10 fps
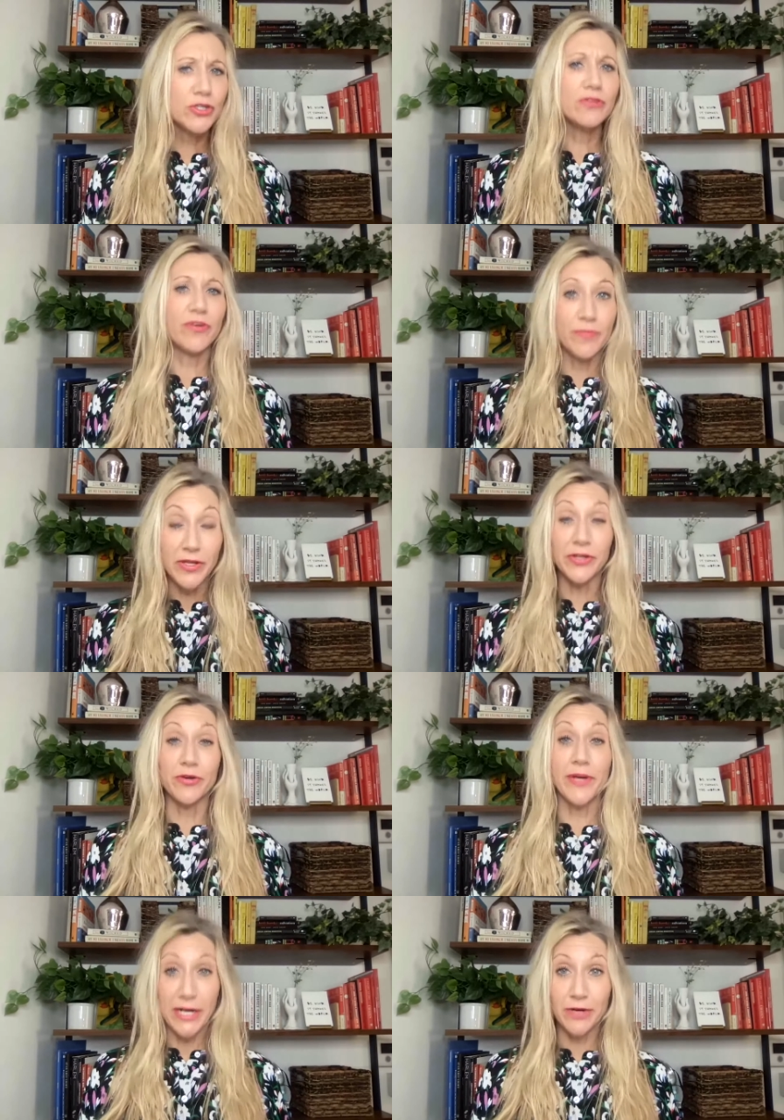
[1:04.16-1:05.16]
too
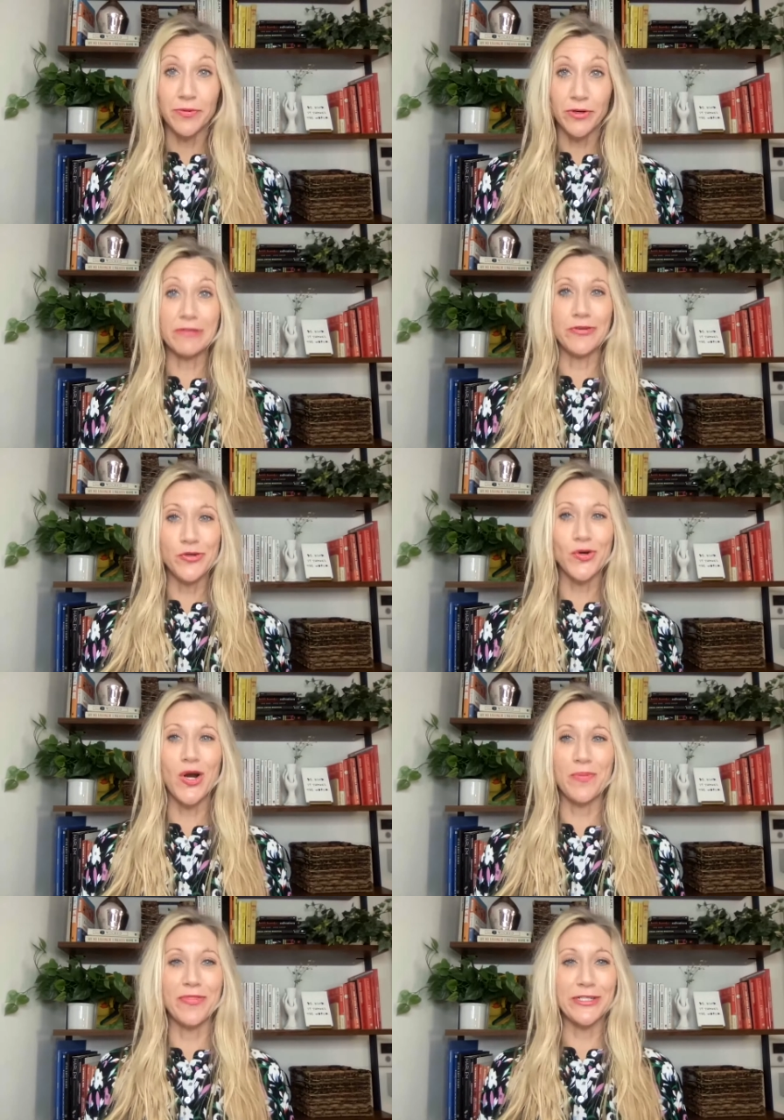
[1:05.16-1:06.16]
familiar parable if you grew
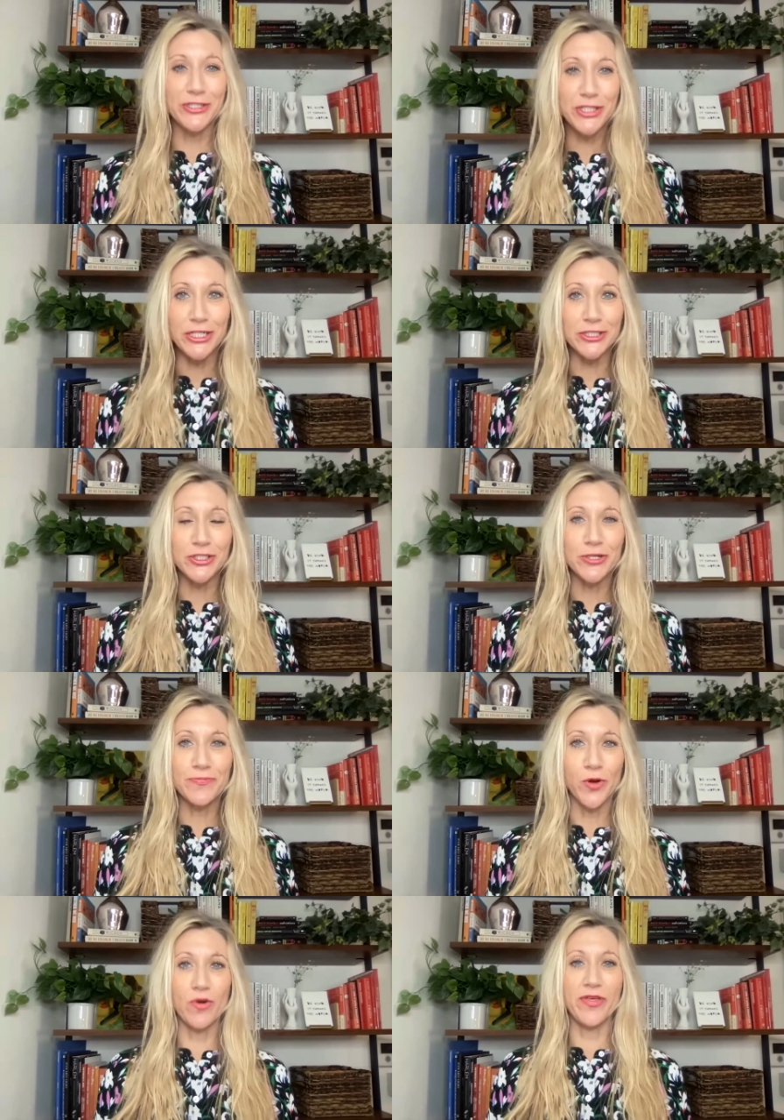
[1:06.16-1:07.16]
up in the church
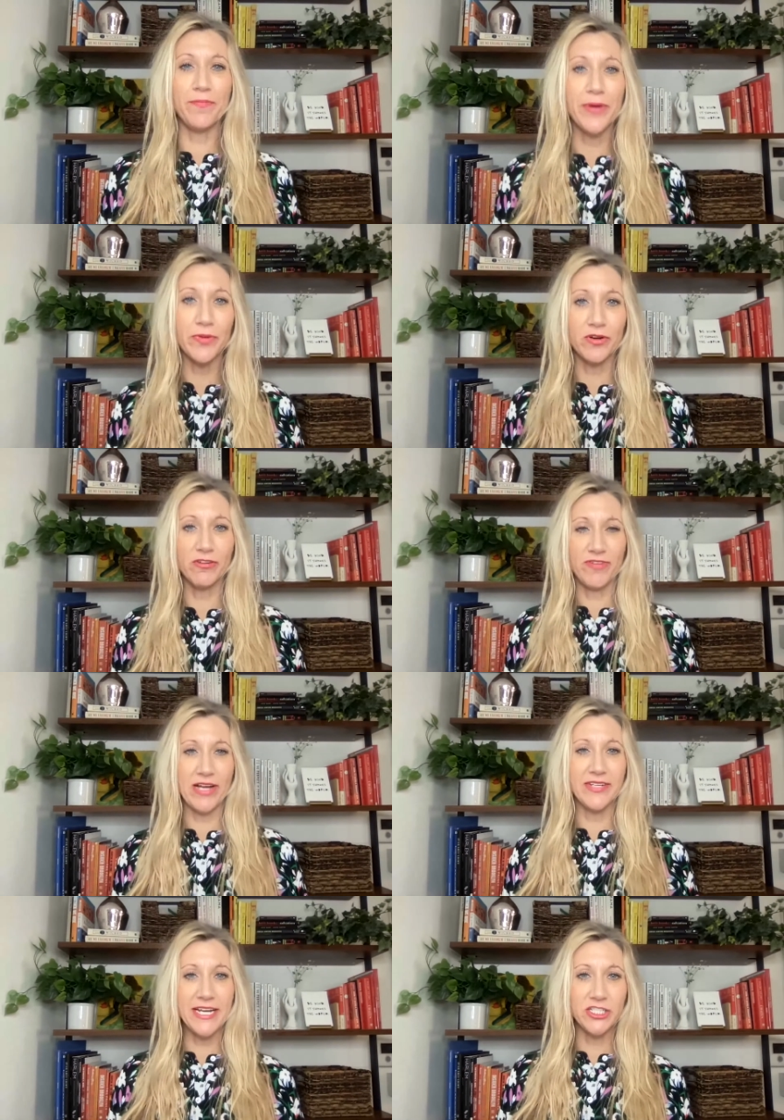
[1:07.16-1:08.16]
or with a biblical
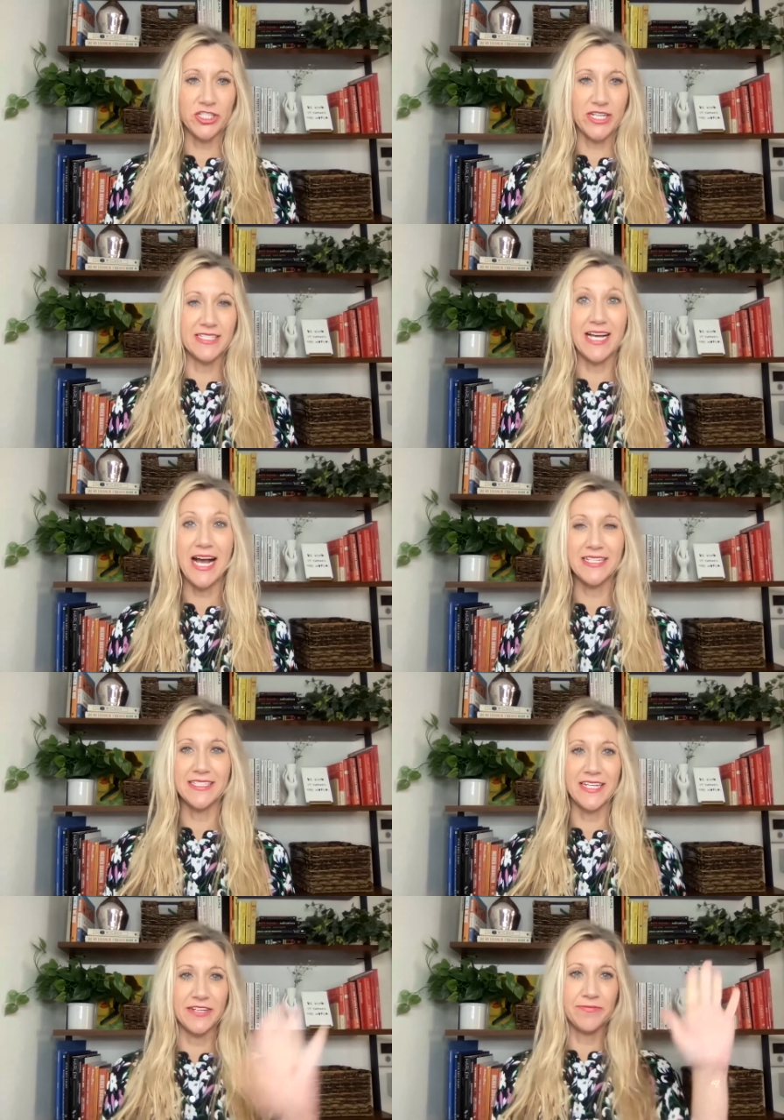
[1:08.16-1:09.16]
foundation, as I
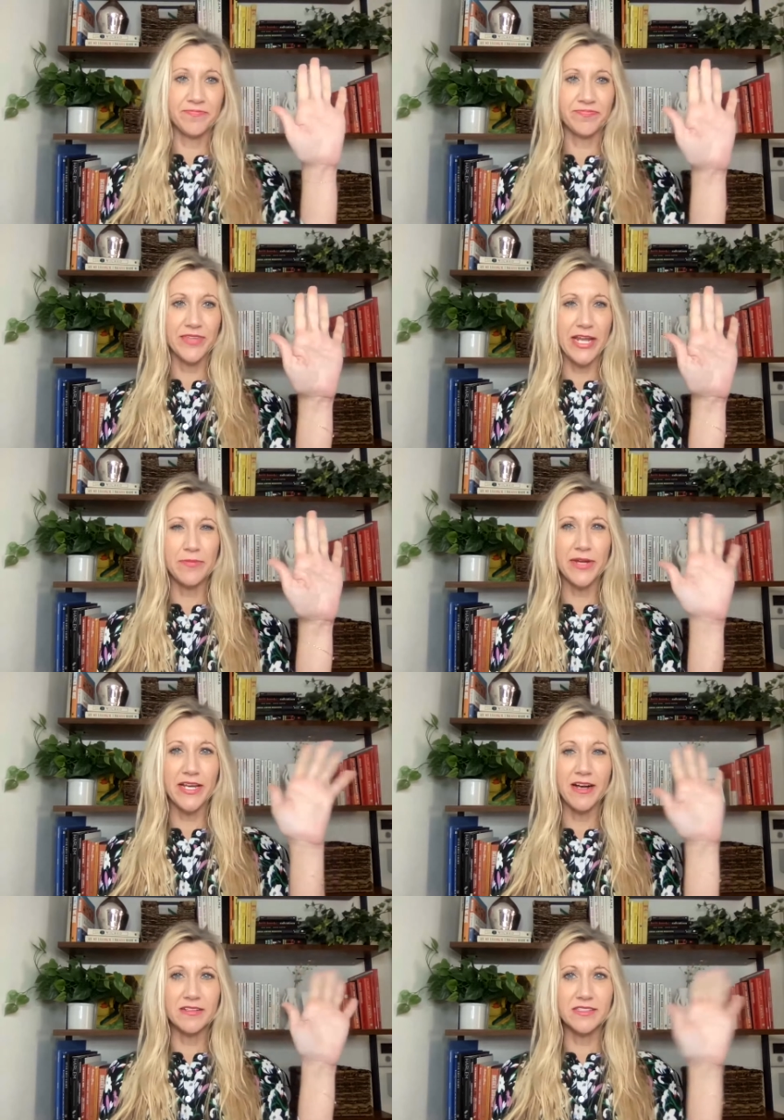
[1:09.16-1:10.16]
did.
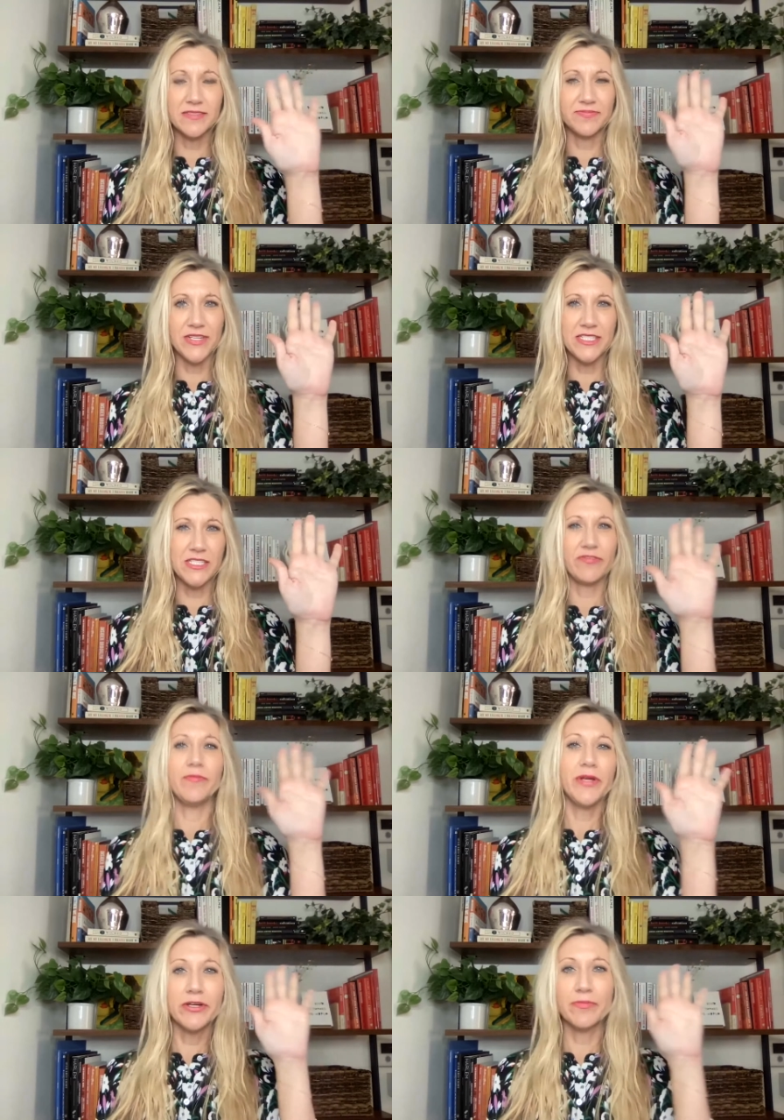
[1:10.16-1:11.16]
Anybody else? Is this a
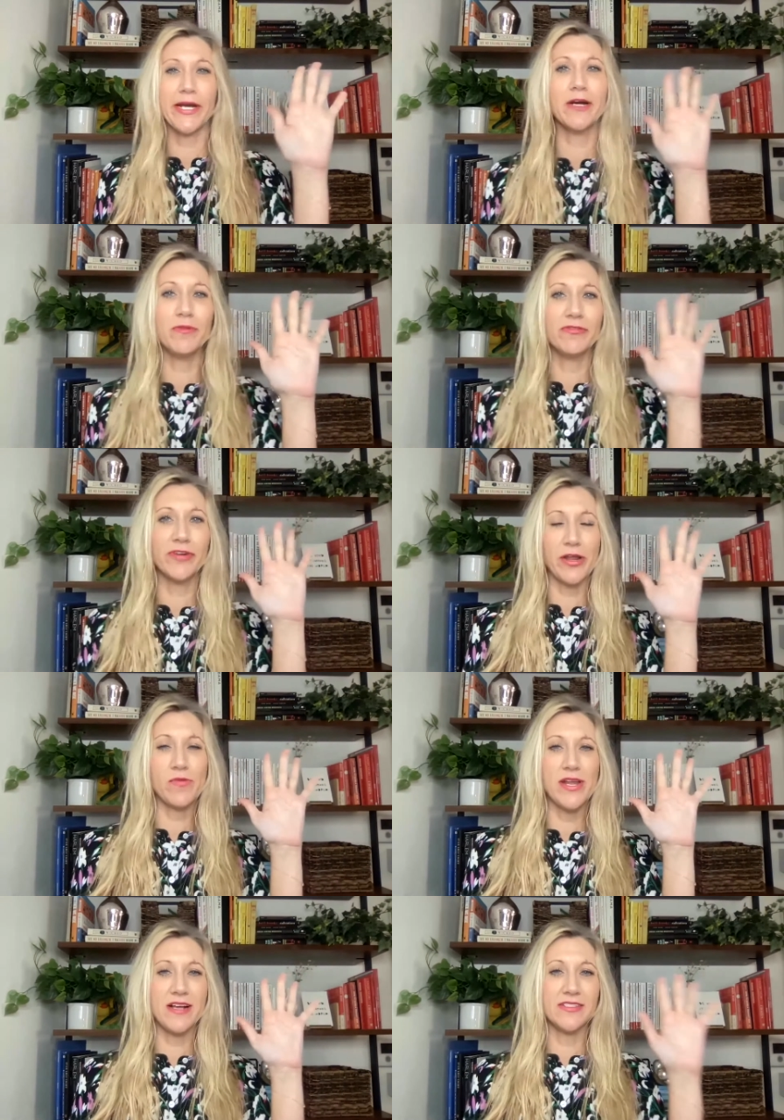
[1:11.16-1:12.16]
familiar parable for
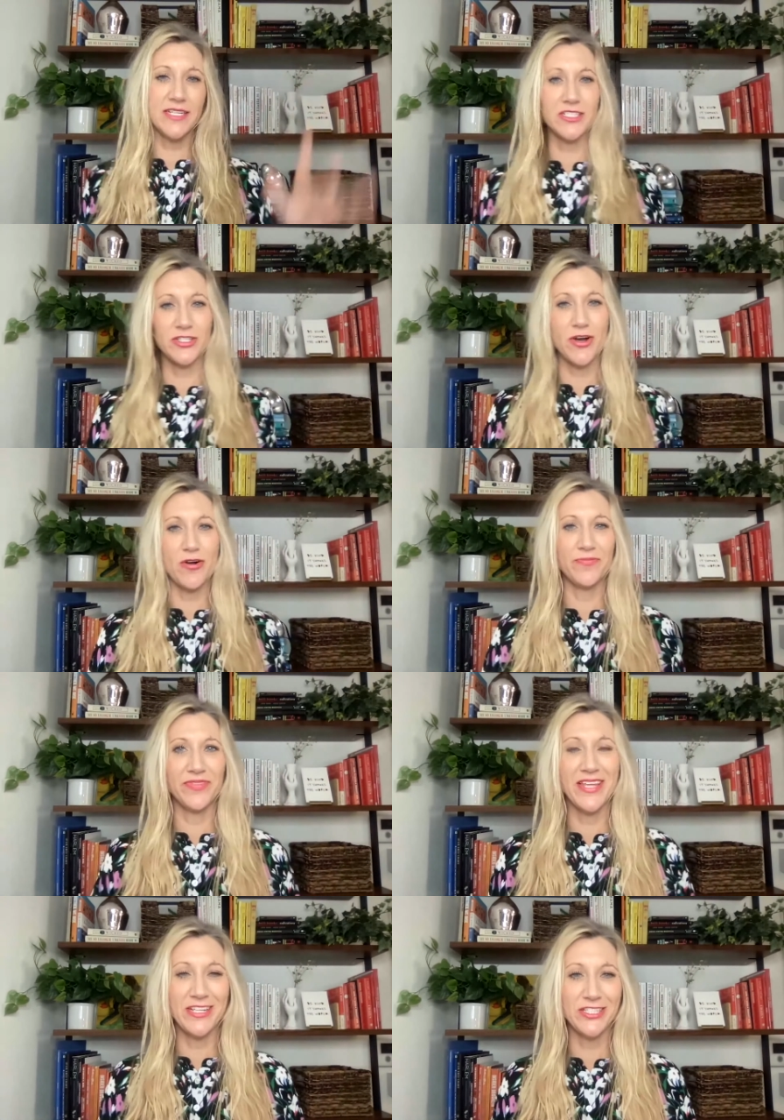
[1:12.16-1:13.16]
anyone else? Let us know
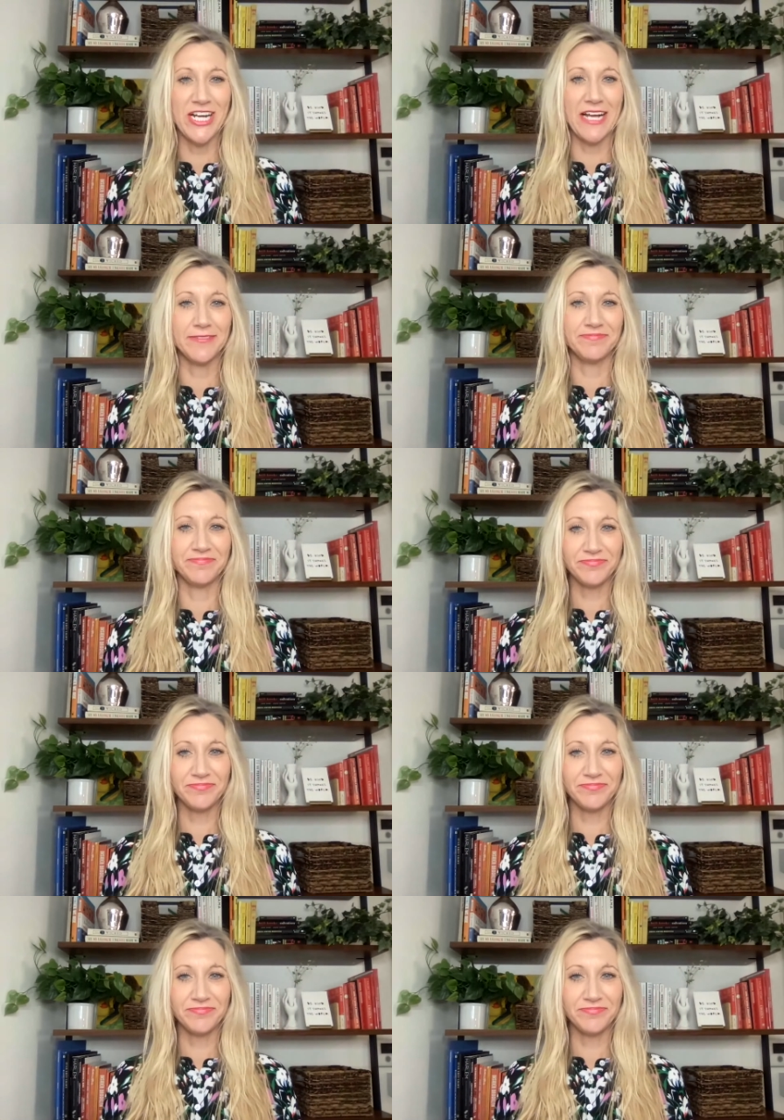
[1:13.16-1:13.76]
in the chat.